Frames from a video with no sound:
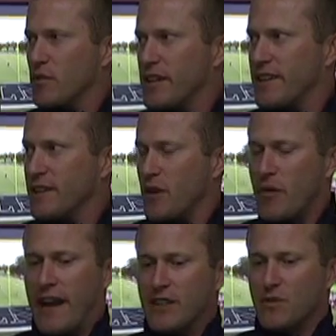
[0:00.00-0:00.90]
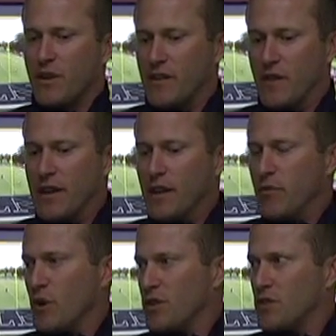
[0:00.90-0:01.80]
that played here in the past, well, they
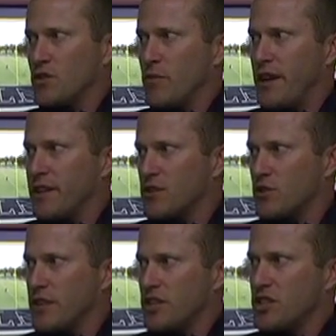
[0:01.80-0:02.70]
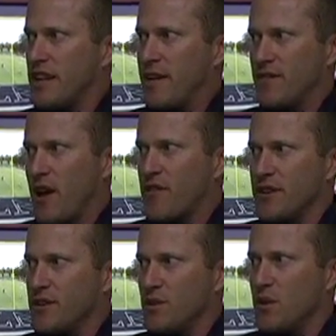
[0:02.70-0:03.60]
built a tremendous tradition, have
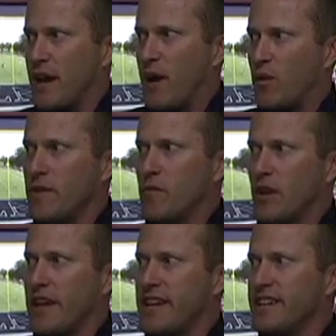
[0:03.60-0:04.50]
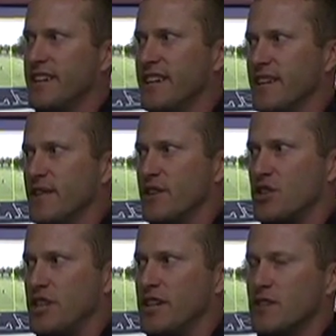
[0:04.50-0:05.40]
nothing to do with how we play
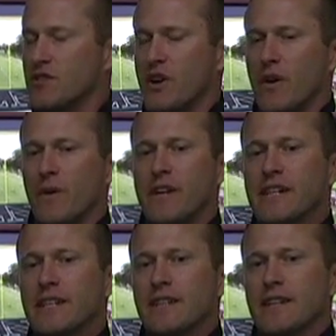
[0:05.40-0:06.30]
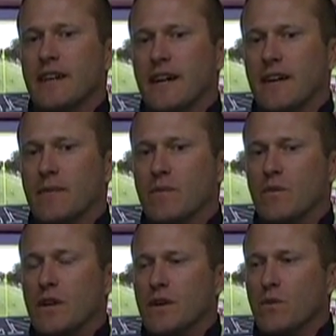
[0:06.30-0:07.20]
this year. So
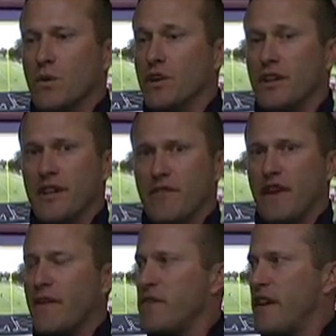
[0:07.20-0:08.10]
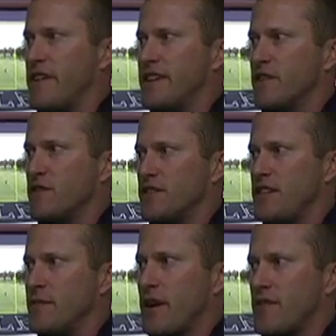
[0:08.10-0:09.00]
we're really a very, very different
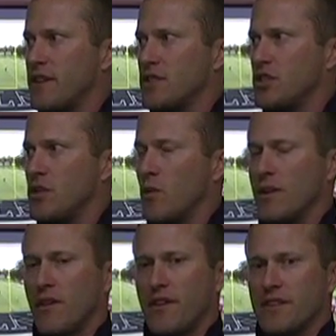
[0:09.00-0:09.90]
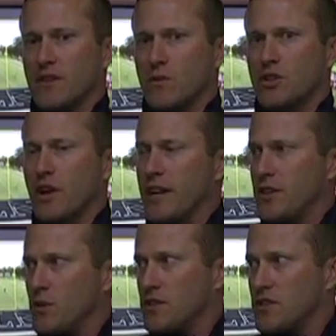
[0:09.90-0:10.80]
team, I think, this year. One of the things that we're trying to
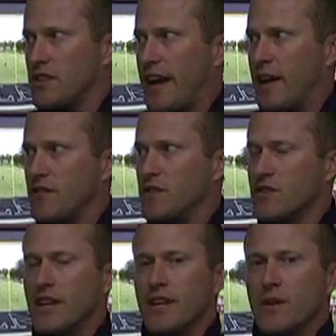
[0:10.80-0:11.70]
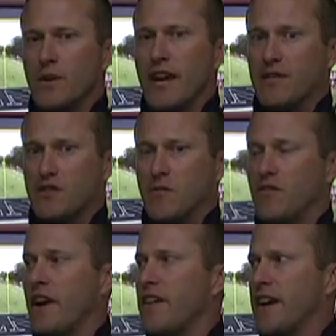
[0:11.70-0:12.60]
do as a staff is we have some
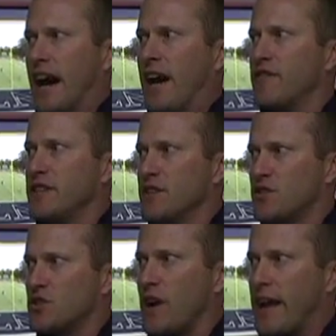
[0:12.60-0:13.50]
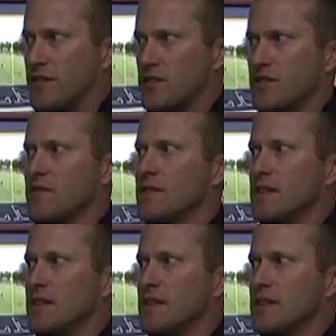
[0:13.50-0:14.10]
very obvious strengths,